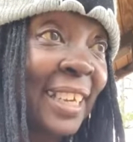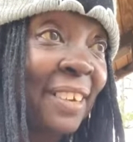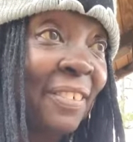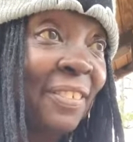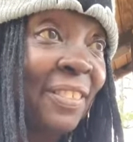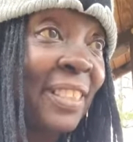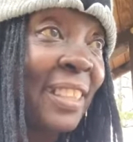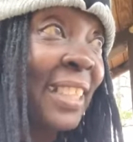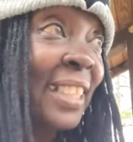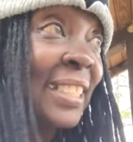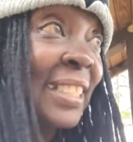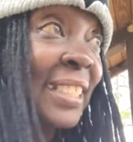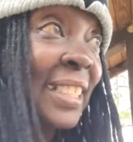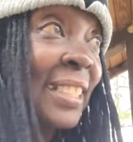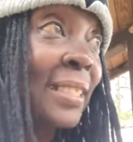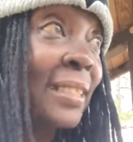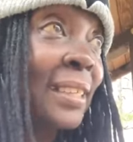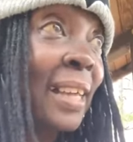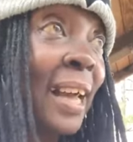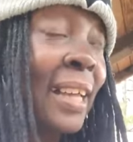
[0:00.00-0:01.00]
If this
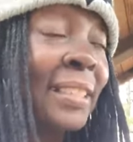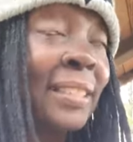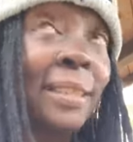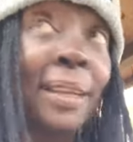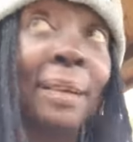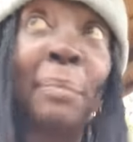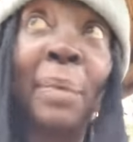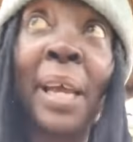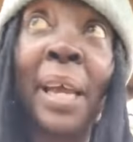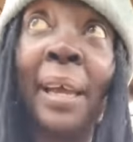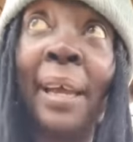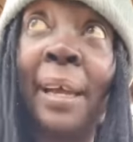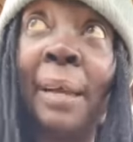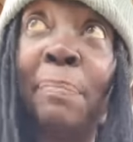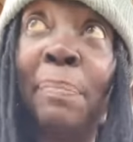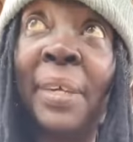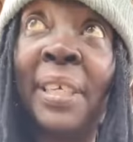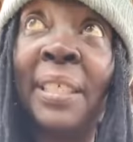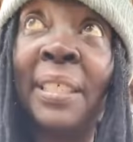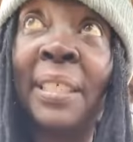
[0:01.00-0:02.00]
is not some
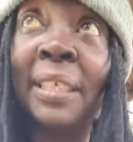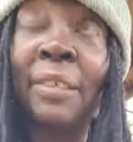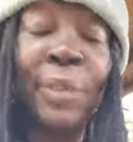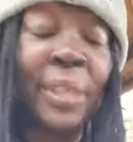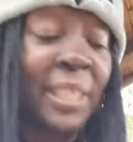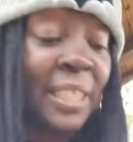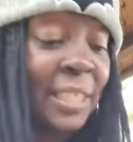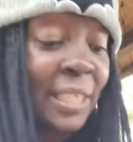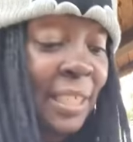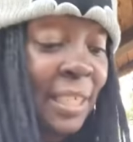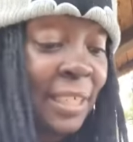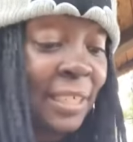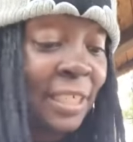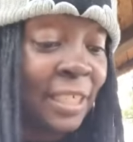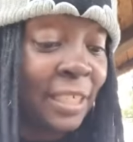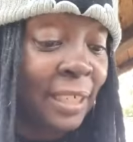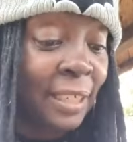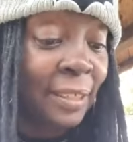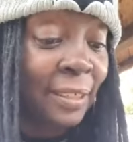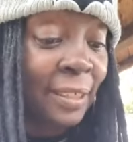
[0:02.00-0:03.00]
epic synchronicity
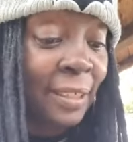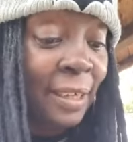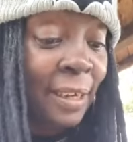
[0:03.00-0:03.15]
shit.